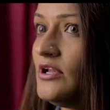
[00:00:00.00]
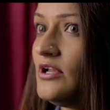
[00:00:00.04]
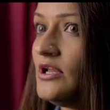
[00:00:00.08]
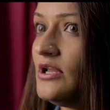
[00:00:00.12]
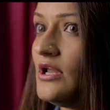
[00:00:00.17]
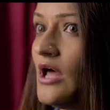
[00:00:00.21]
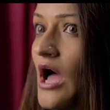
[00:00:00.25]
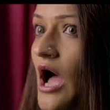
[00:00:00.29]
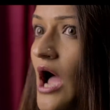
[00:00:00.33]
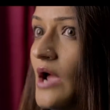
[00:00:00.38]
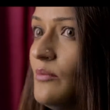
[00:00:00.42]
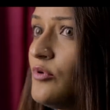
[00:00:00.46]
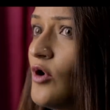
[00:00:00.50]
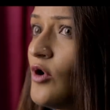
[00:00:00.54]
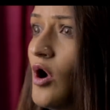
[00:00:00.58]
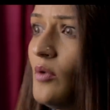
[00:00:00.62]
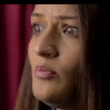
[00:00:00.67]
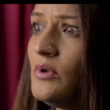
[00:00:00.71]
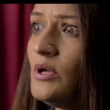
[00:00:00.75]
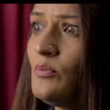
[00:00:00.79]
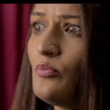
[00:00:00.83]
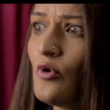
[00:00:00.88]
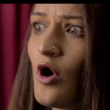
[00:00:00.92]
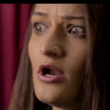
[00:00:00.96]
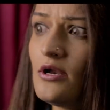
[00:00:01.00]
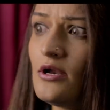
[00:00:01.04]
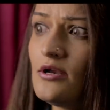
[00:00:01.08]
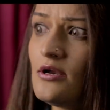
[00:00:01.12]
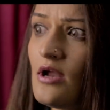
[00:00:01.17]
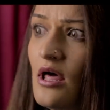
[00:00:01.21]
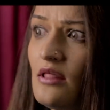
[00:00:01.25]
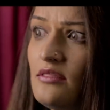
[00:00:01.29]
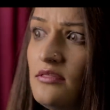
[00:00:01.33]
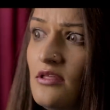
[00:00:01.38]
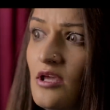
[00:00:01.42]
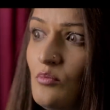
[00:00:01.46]
level, I probably
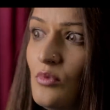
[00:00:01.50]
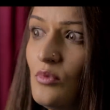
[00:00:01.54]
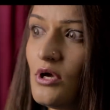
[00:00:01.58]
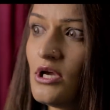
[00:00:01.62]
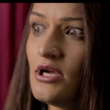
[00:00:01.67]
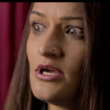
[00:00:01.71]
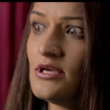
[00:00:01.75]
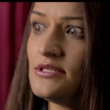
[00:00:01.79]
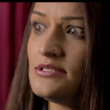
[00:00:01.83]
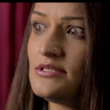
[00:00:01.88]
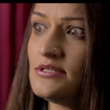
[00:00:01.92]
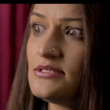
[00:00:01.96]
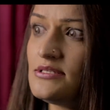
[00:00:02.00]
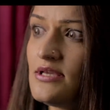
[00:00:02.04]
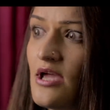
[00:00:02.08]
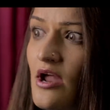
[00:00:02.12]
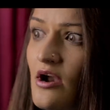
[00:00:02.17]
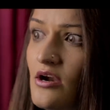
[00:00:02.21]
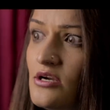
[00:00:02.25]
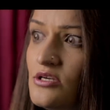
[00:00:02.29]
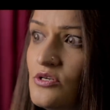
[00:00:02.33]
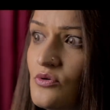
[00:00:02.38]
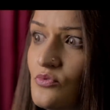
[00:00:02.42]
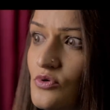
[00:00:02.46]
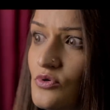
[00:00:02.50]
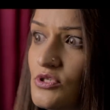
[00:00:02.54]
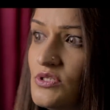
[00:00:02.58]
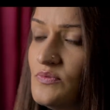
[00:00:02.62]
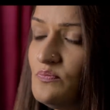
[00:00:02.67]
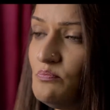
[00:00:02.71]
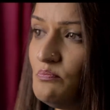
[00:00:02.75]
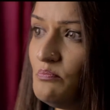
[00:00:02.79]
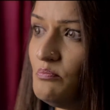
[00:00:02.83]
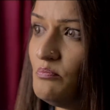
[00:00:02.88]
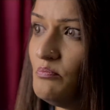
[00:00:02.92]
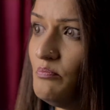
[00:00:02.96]
brought nothing because this character
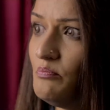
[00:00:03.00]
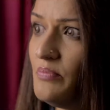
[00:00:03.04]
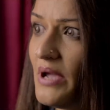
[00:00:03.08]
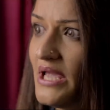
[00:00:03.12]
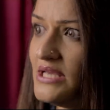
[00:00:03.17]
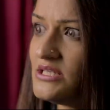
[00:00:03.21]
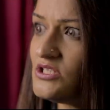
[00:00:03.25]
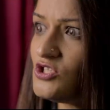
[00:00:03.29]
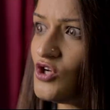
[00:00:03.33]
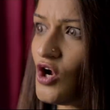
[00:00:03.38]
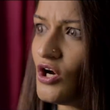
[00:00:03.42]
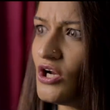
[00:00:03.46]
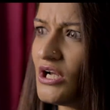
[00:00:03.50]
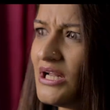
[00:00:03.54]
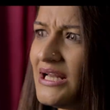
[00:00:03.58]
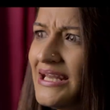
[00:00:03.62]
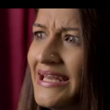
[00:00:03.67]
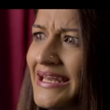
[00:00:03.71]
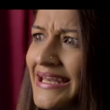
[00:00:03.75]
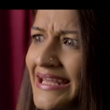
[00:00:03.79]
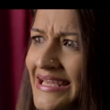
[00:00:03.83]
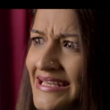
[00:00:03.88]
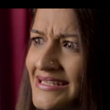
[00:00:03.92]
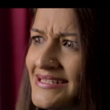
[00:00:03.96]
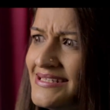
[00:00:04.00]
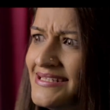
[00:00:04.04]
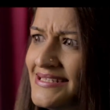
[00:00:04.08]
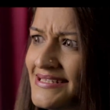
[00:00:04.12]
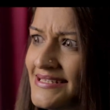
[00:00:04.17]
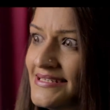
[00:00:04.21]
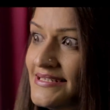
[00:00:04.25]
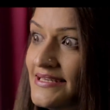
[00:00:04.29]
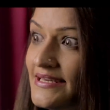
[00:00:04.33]
was based on a clean